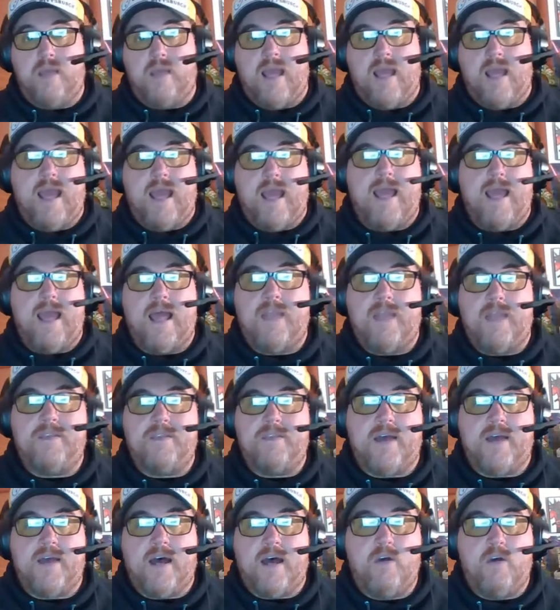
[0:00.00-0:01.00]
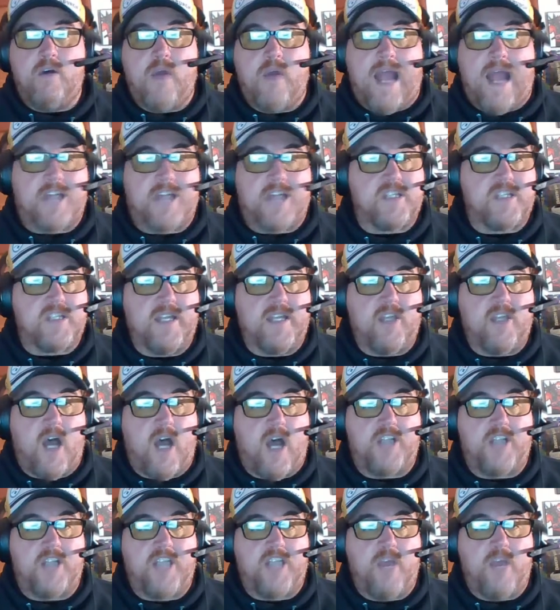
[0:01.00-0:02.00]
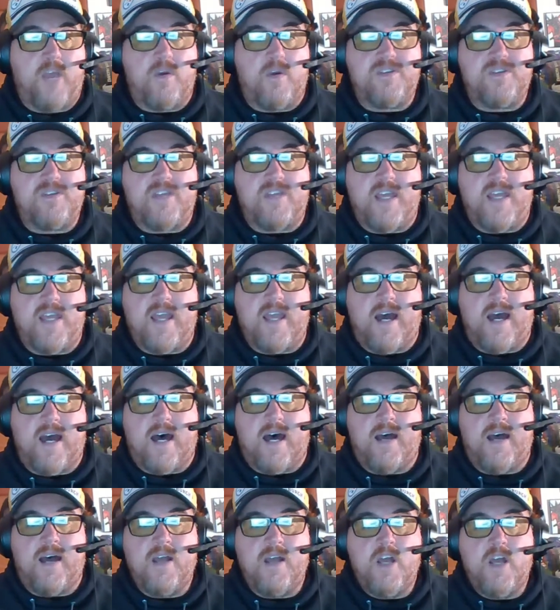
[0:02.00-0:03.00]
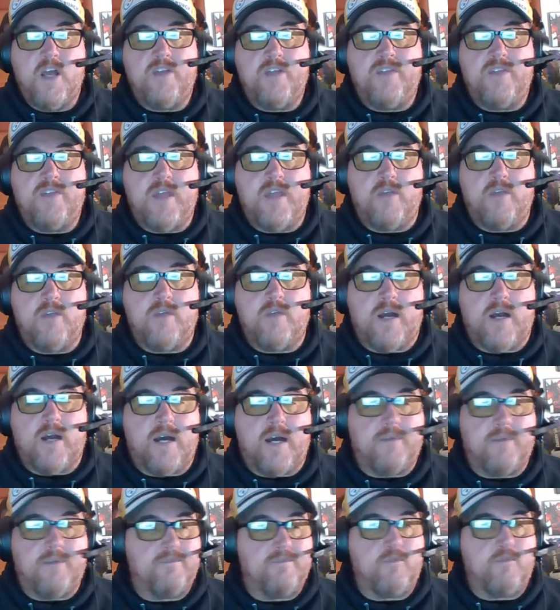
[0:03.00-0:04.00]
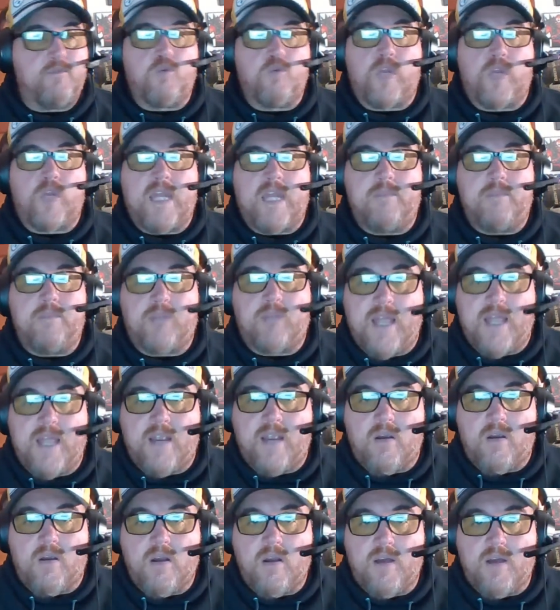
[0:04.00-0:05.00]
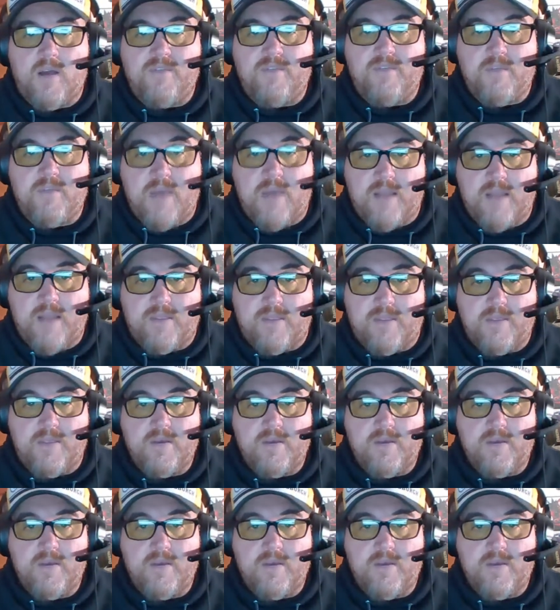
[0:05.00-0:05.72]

and who actually Najee was the rookie player of the month.